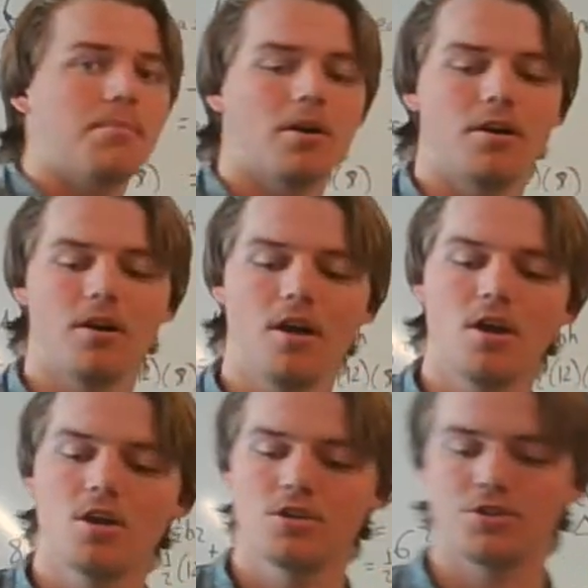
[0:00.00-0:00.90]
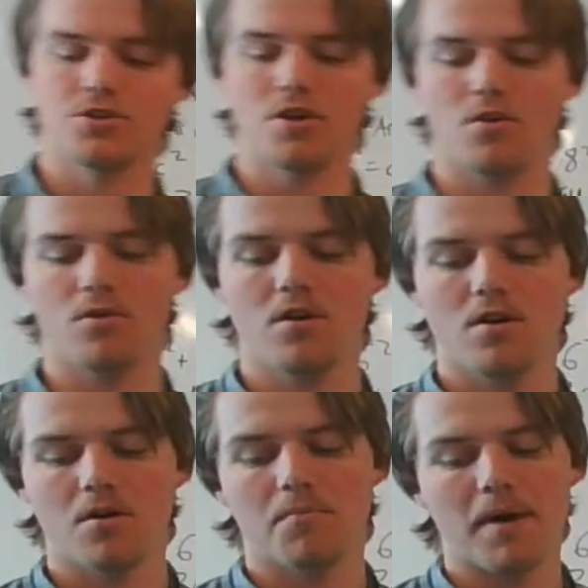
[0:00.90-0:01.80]
part. So,
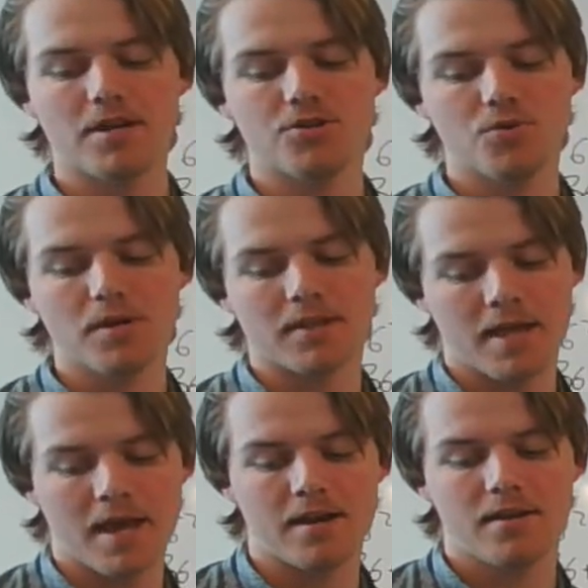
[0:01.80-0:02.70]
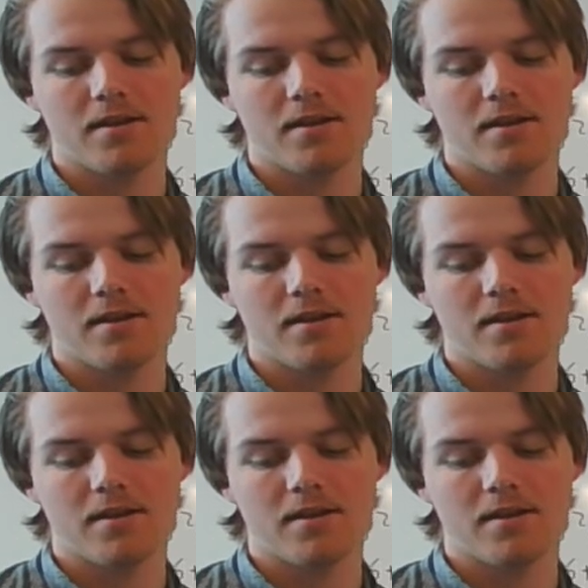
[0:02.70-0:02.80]
by doing that,